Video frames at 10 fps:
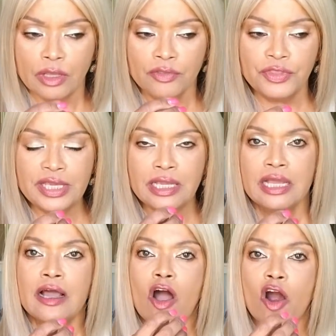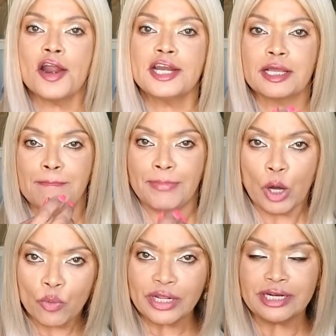the hard
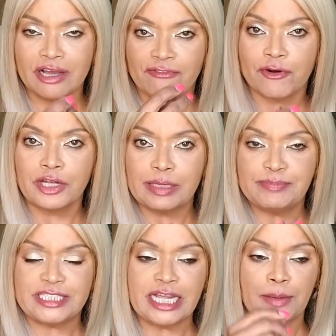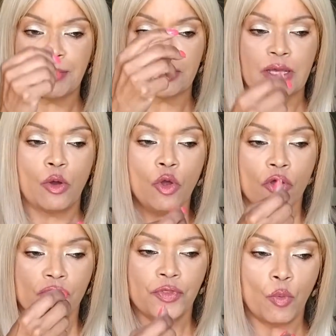component of her lipstick, but the
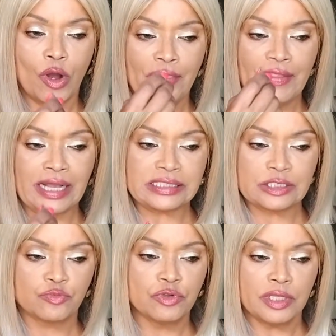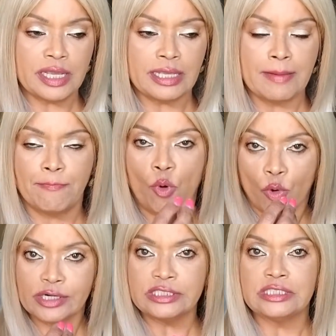the one that's really
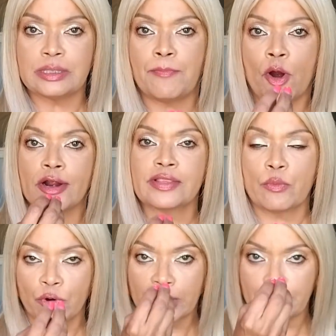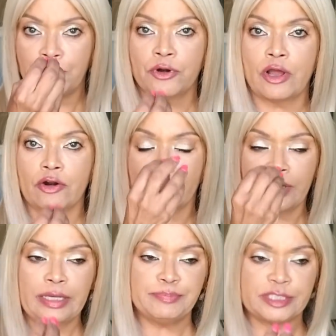important, the part that we're going to put on our
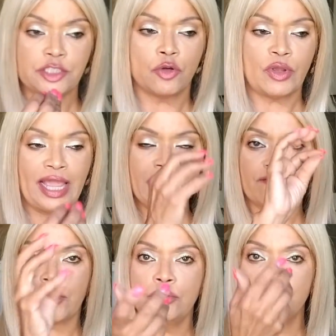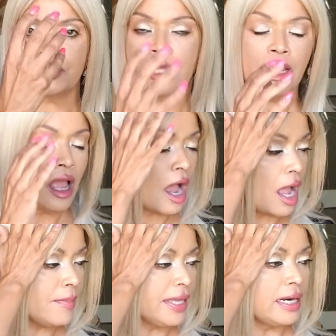lips, it's okay if those get,
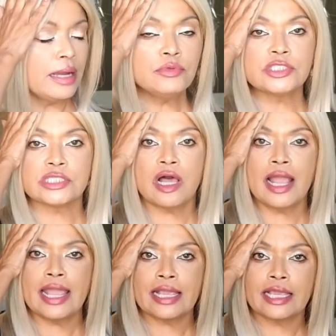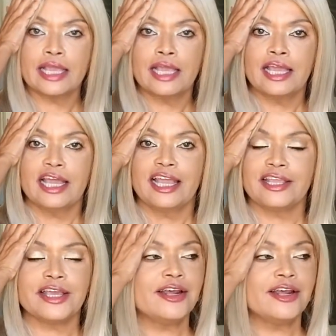I mean, I was like, you know,